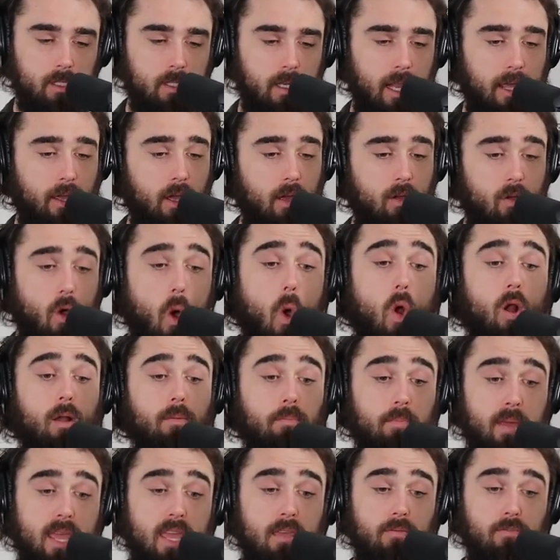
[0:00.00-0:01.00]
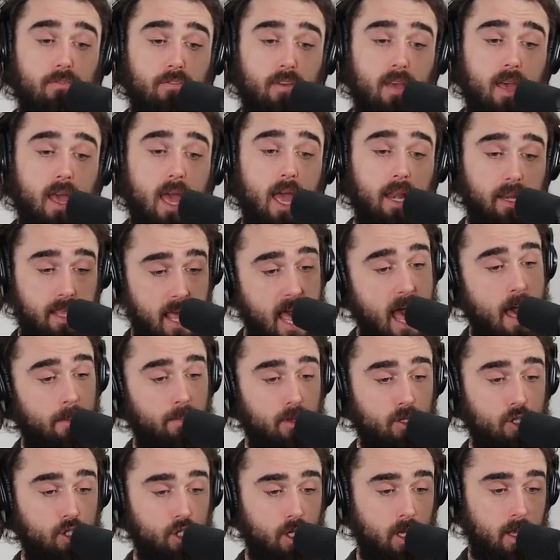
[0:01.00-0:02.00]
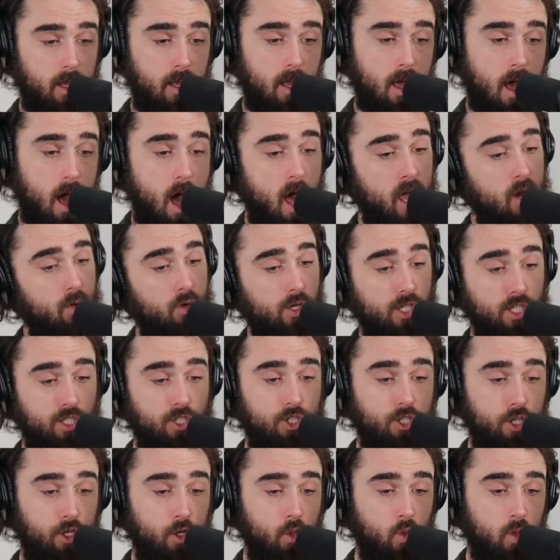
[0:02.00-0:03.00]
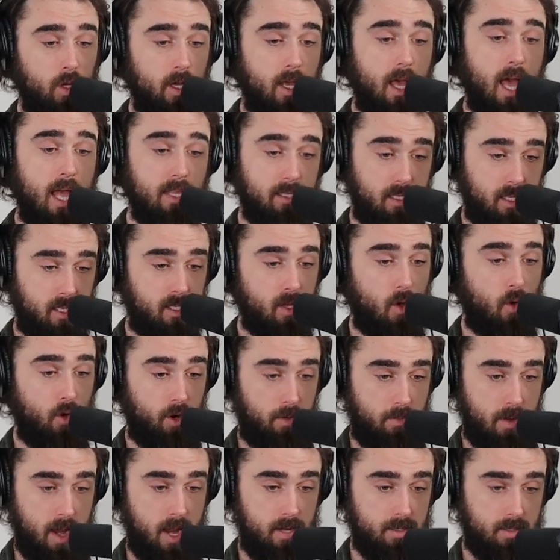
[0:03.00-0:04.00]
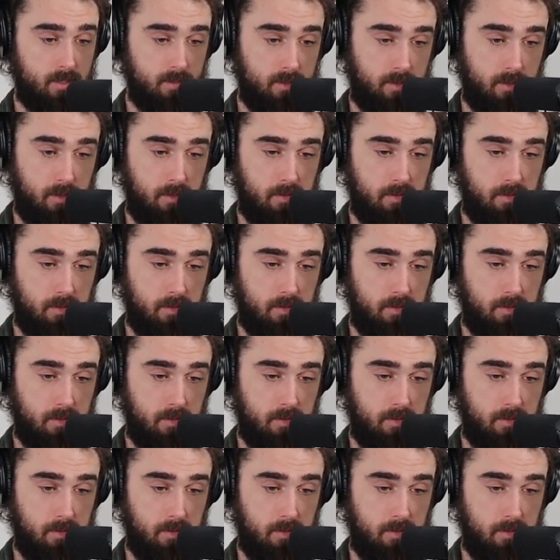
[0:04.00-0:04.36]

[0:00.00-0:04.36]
like corned beef and cabbage, Irish stew and soda bread.